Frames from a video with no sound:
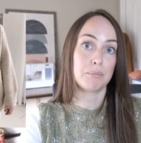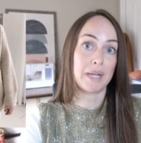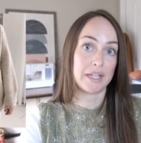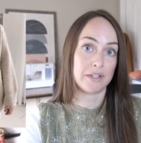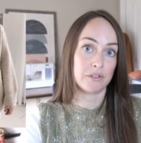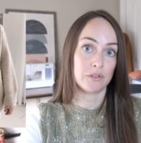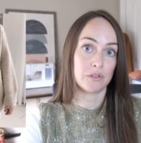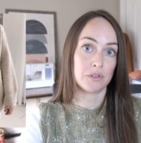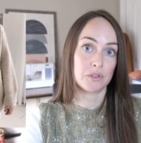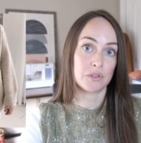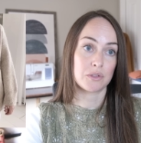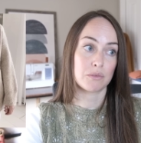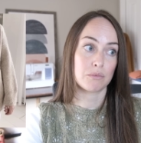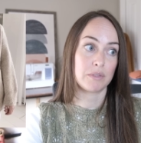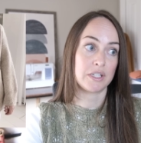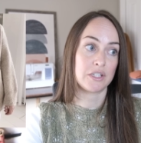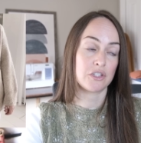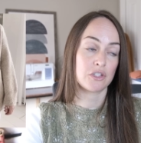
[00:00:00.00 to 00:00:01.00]
buttonholes,
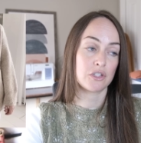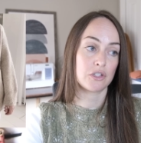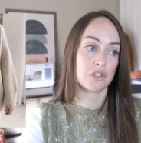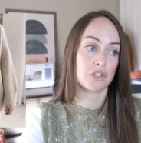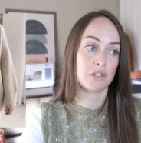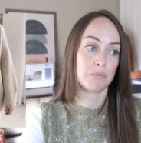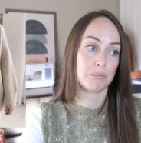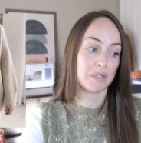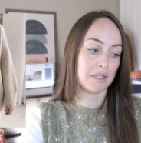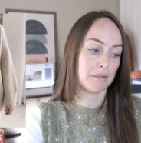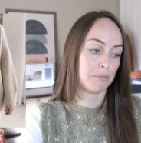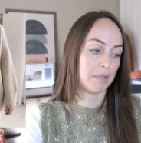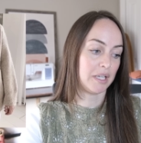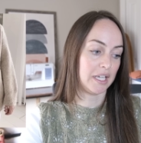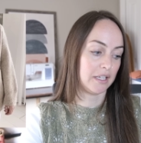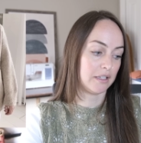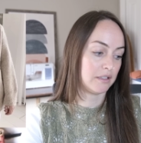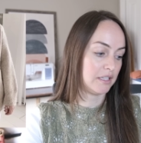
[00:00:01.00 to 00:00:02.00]
which shouldn't be a
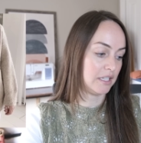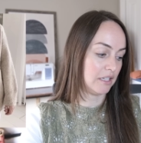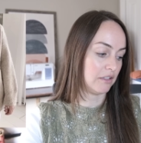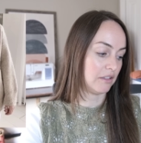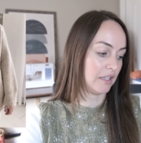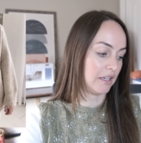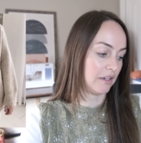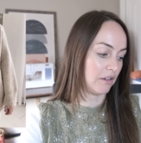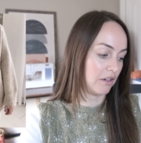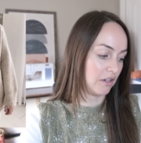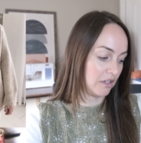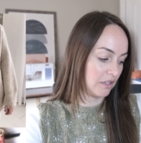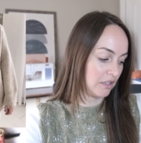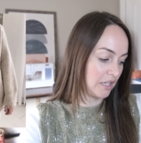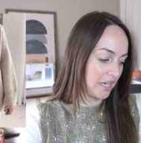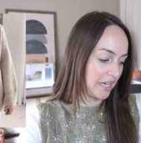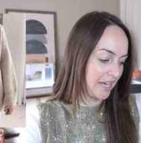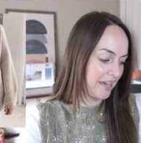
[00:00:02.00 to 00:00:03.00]
big deal at
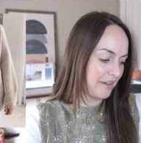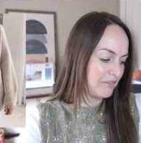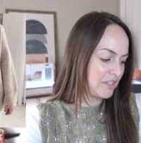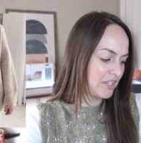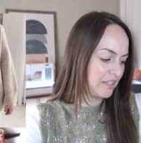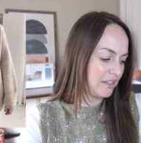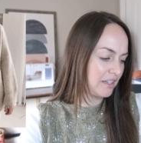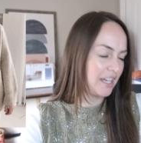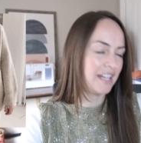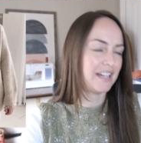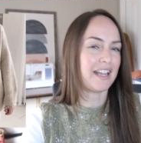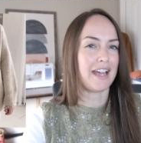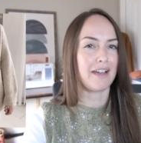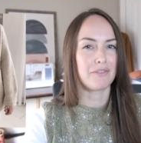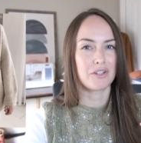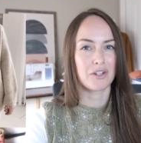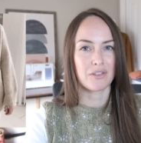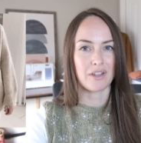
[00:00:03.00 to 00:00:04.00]
all. I have done an
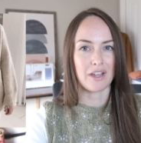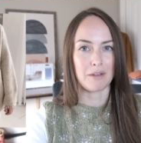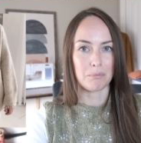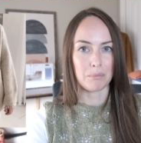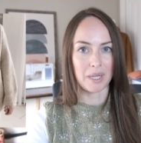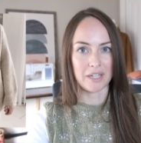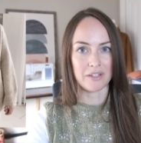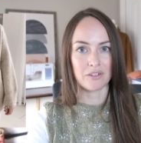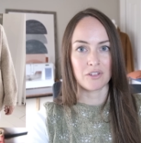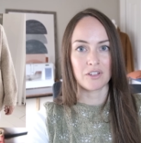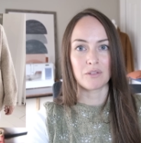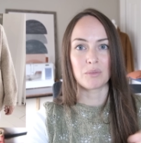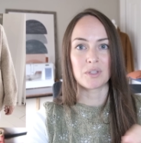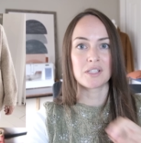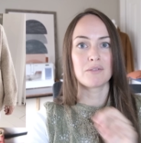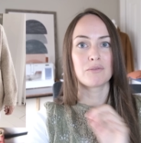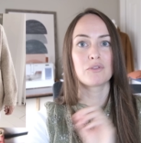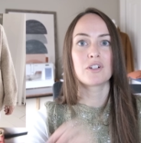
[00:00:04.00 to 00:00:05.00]
afterthought buttonhole. It
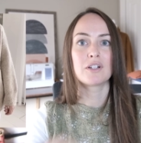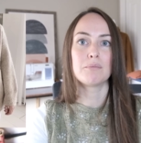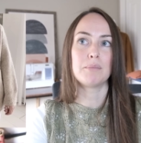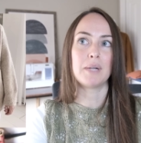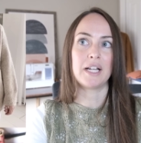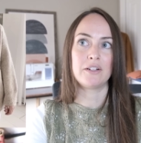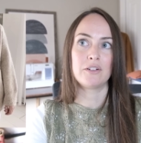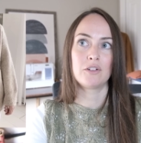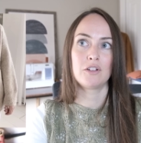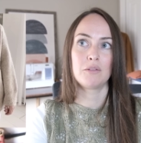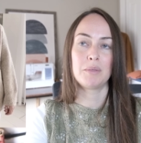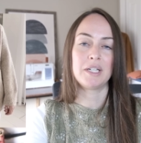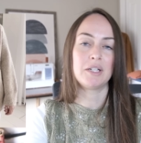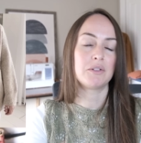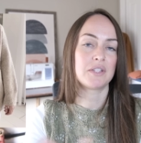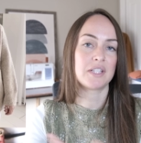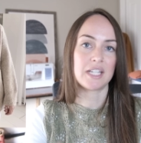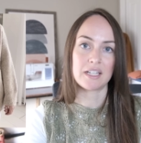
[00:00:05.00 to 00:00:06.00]
wasn't for a buttonhole, but it
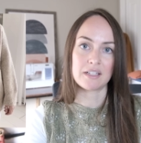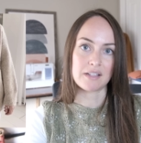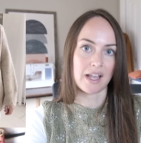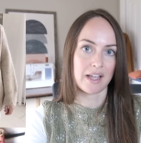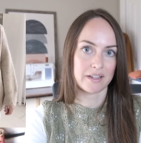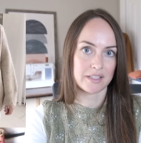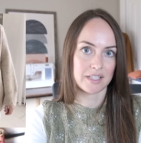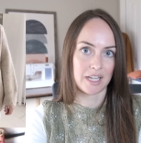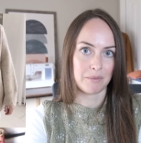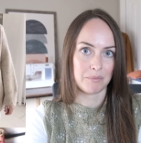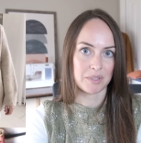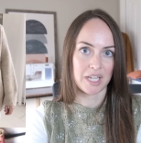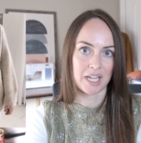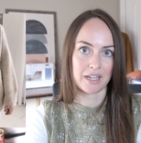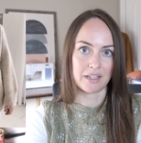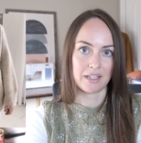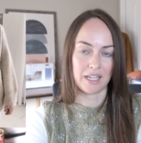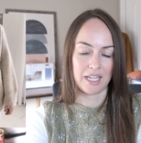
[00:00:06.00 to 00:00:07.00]
was the exact same
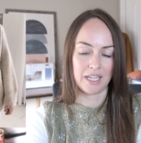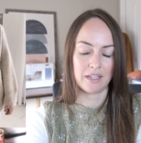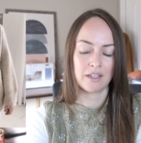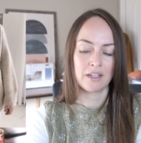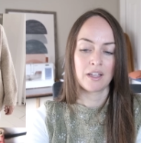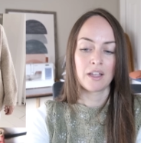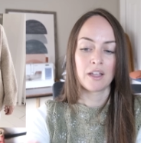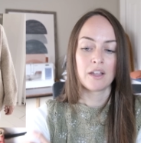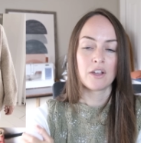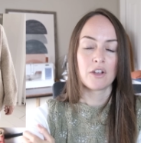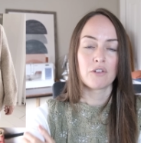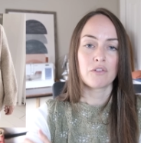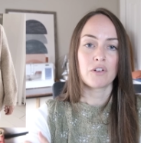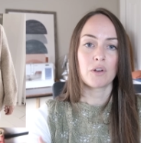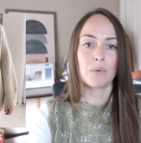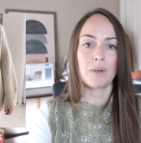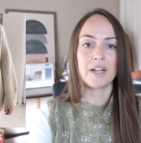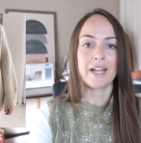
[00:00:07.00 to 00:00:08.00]
technique
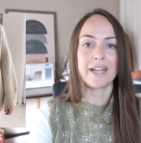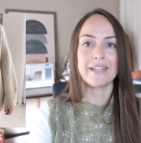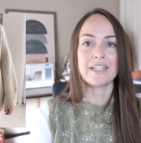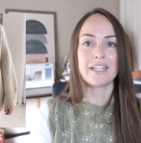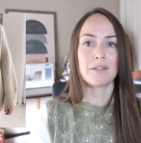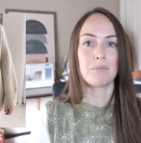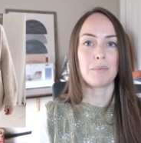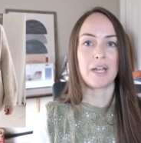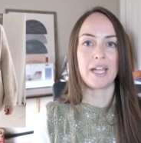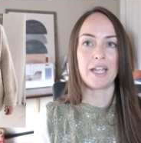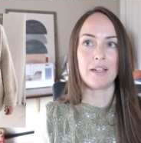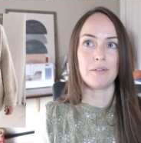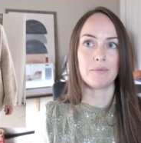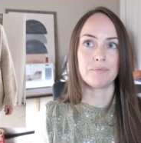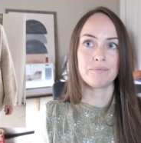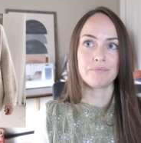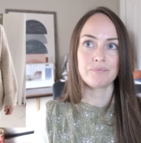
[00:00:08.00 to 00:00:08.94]
for when I did my